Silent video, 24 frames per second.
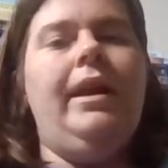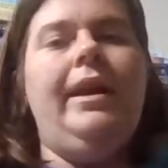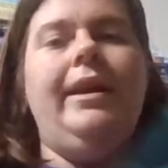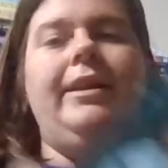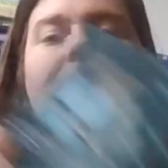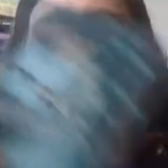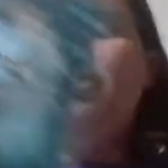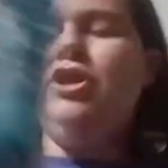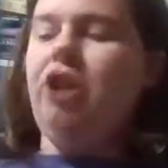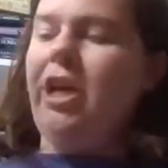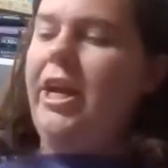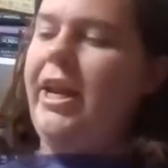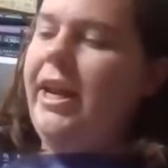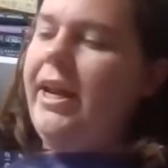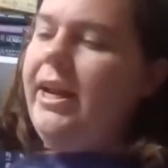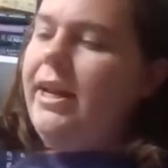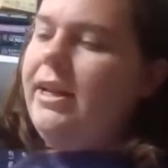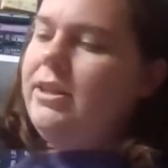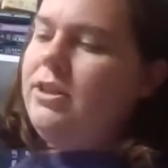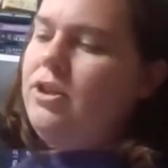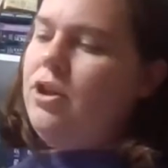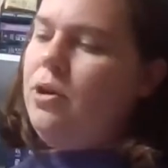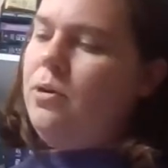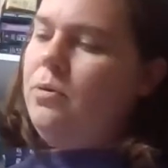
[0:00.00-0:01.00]

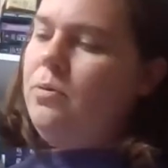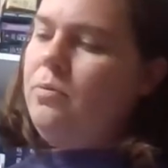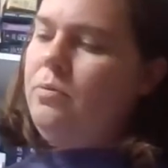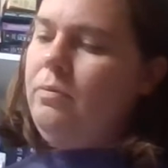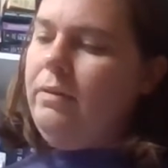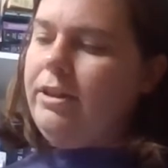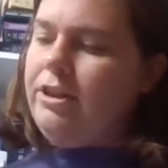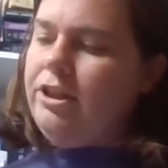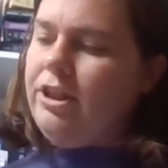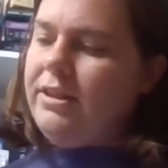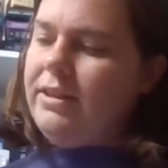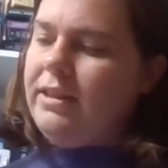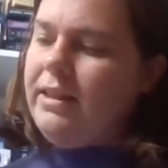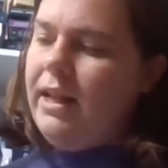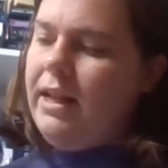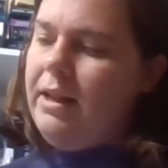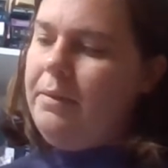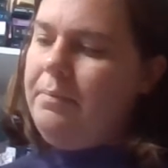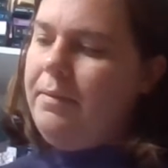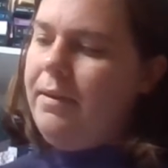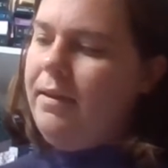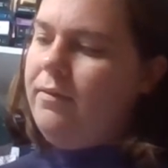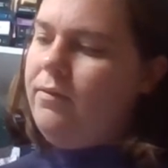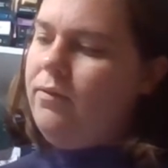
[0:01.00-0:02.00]
Enchant, which is going
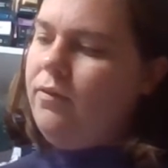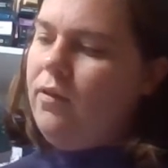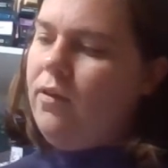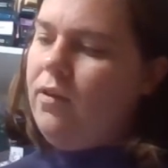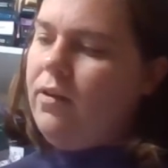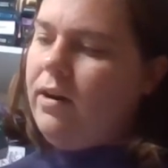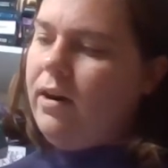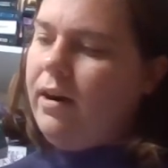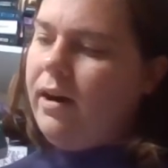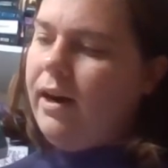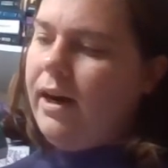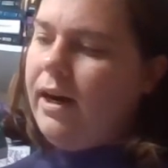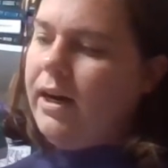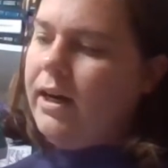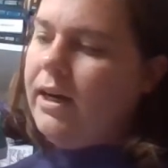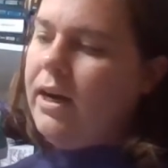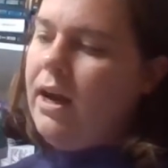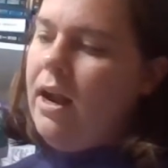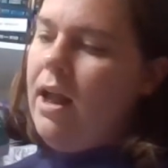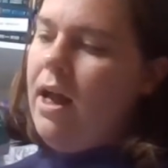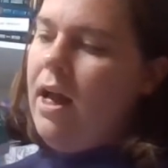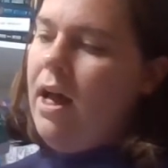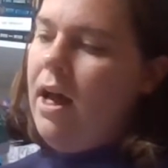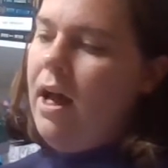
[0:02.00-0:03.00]
to be for
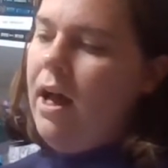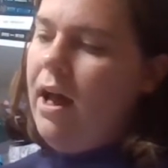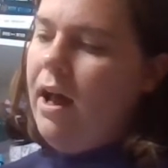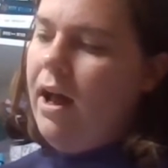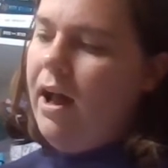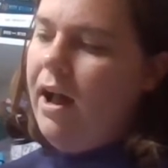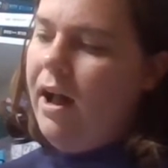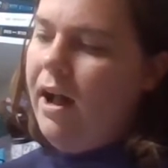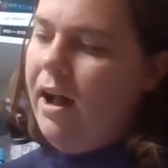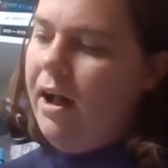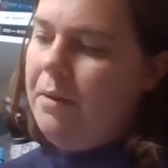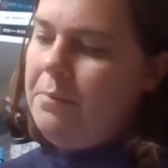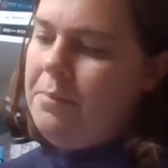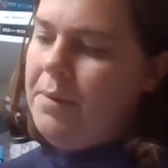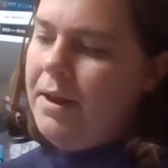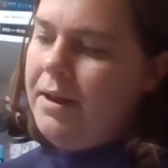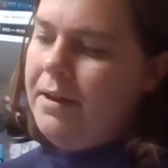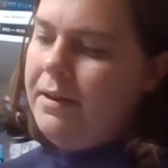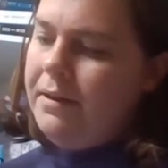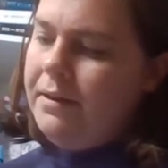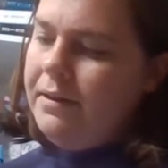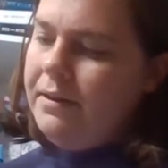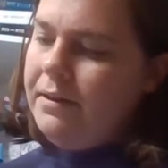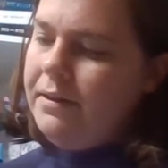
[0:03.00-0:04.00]
um,
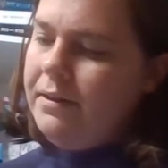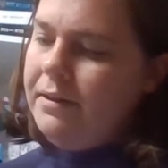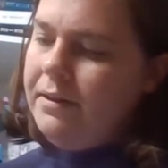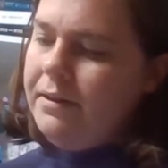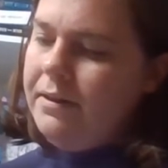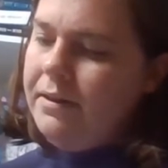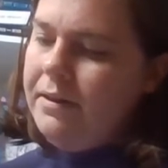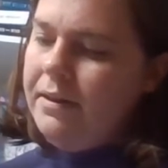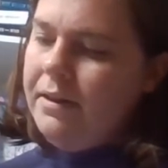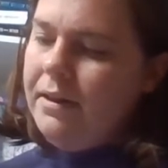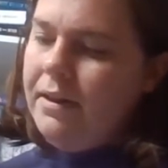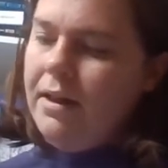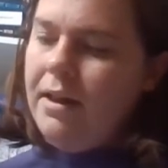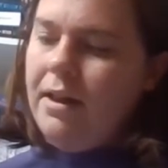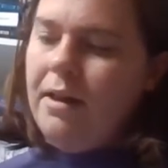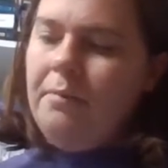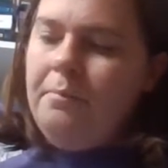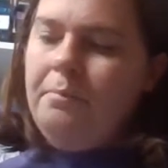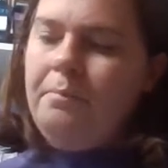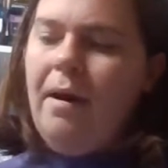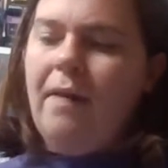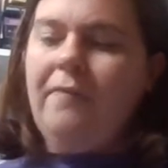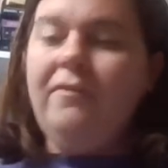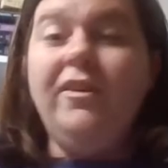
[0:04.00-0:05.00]

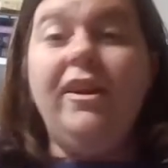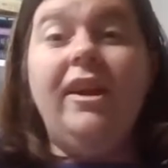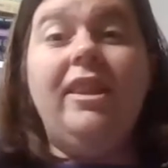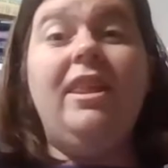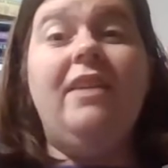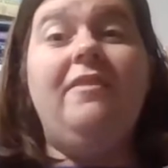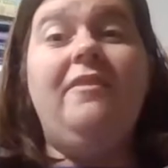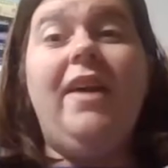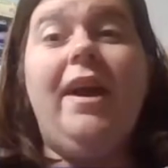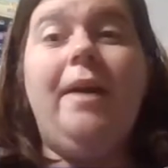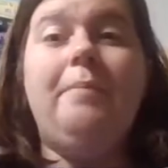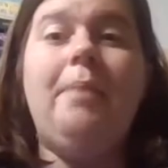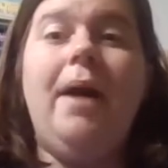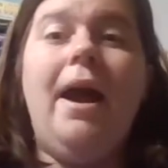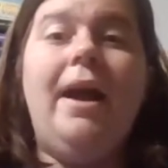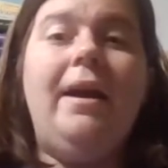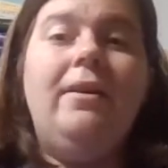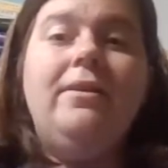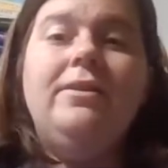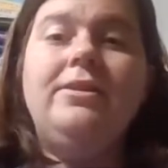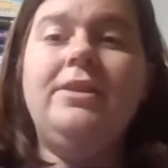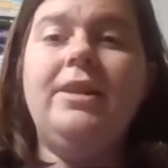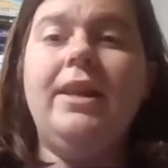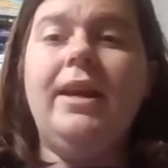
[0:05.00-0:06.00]
Buffy the
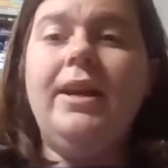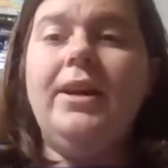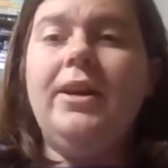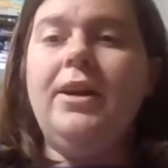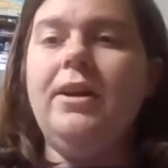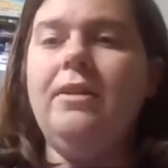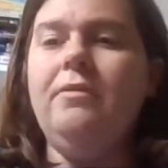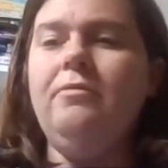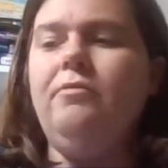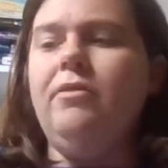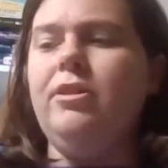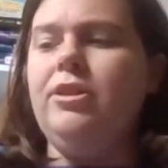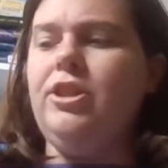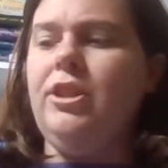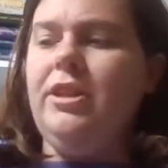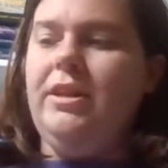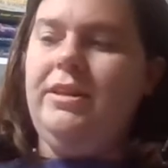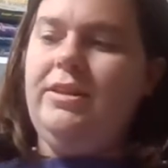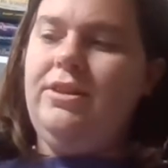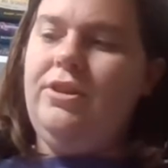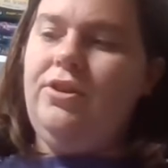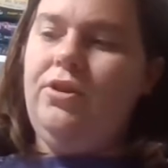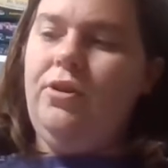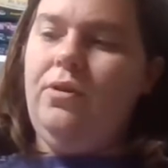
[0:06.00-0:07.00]
Vampire Slayer, which
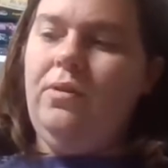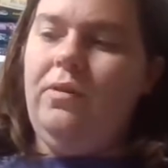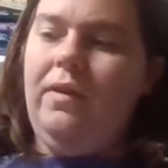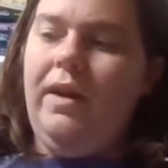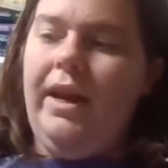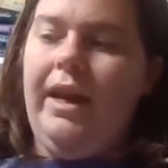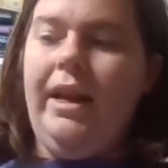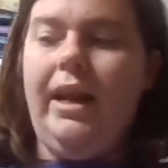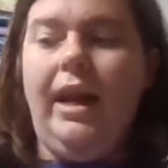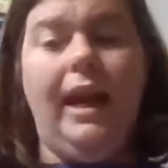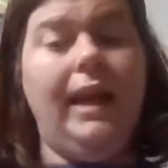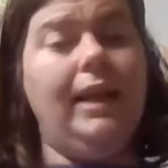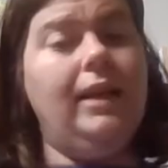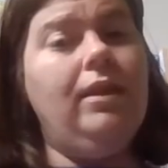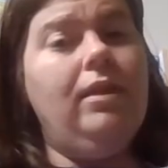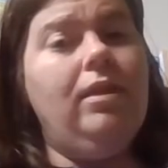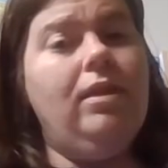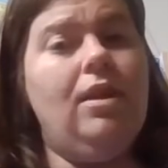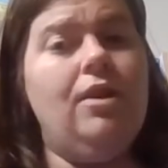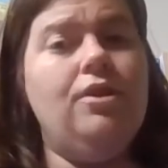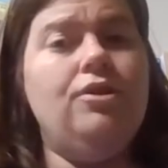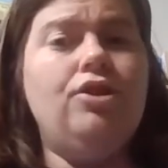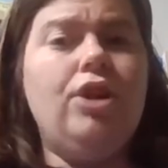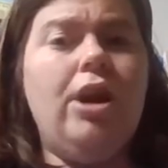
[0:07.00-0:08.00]
is to read a,
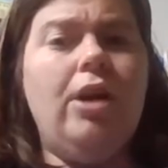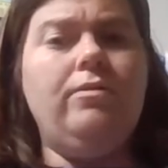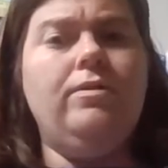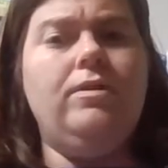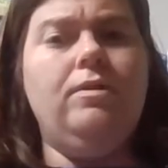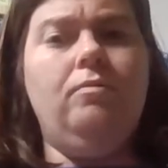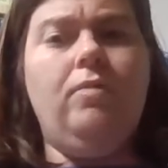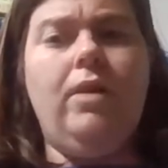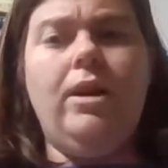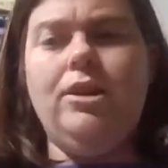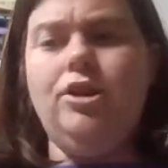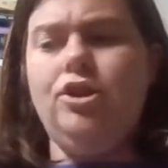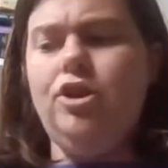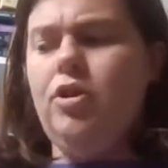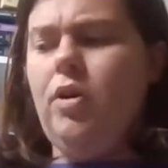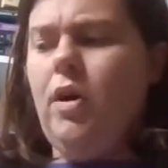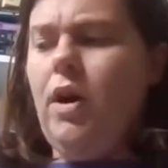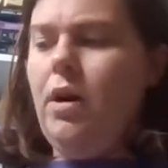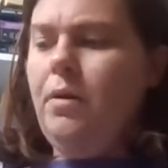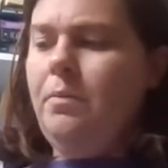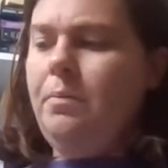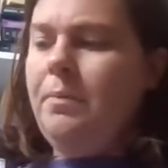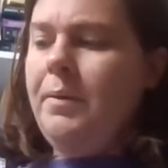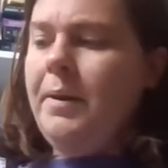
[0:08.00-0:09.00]
the Chosen One
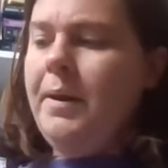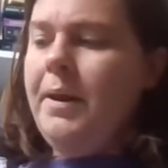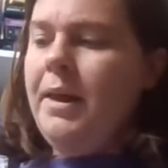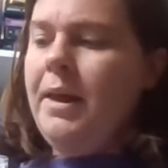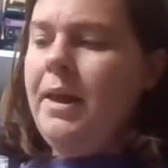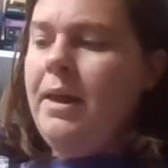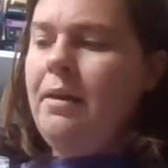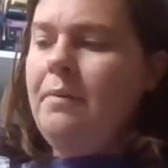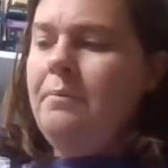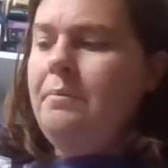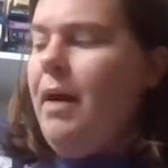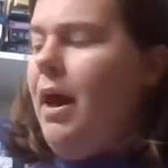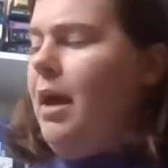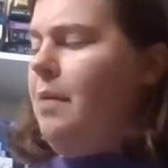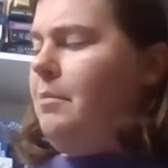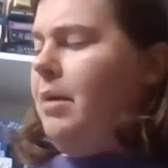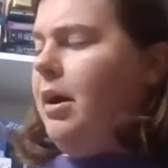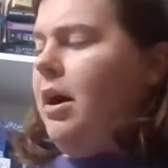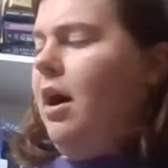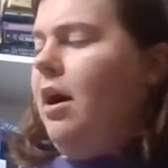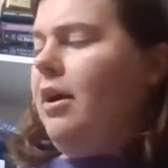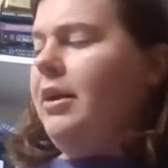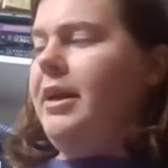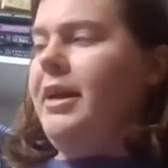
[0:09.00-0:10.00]
trope by
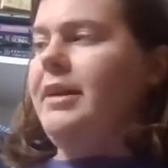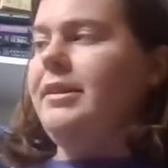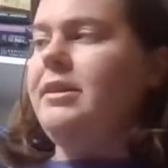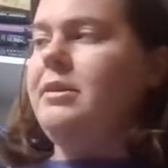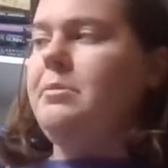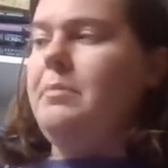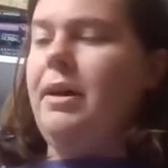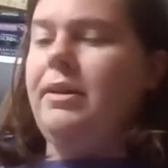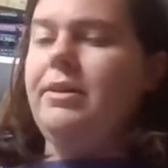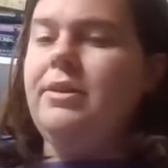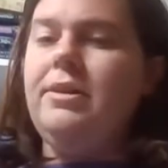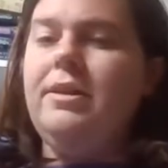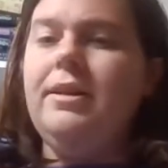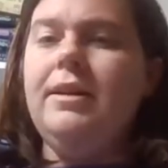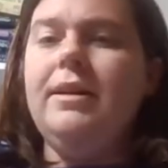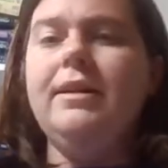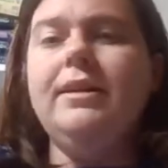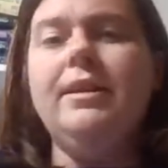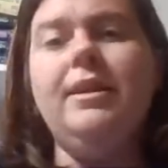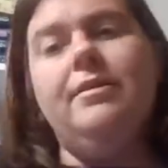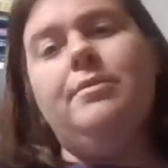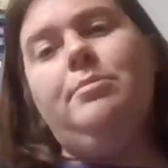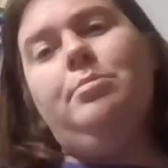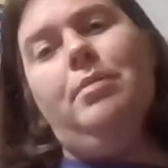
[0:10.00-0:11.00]
Macaulay
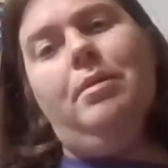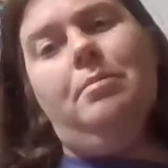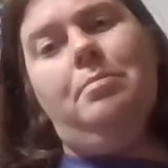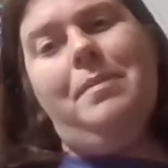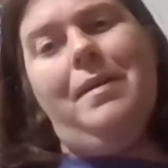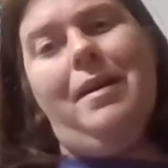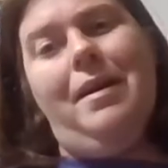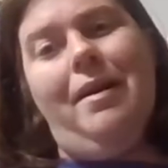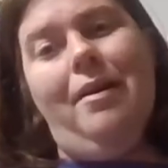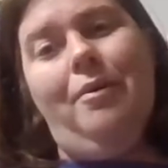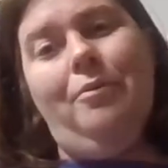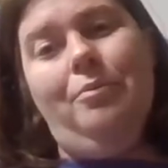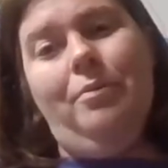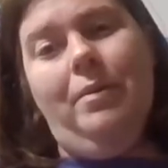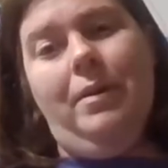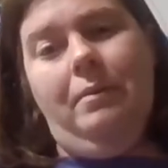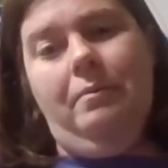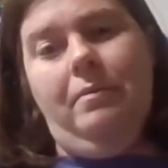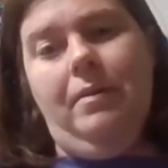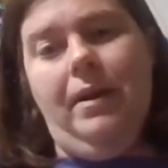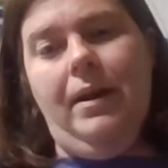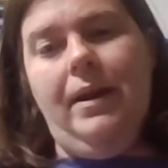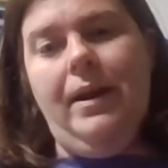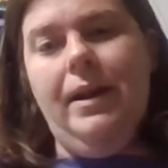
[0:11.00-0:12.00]
Smeltzer. This will be a
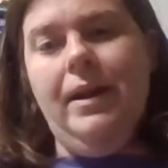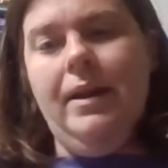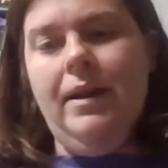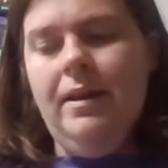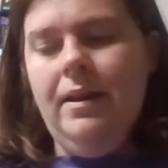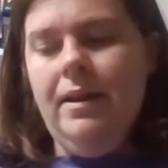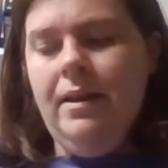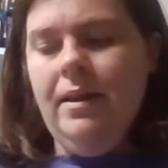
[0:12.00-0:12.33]
reread.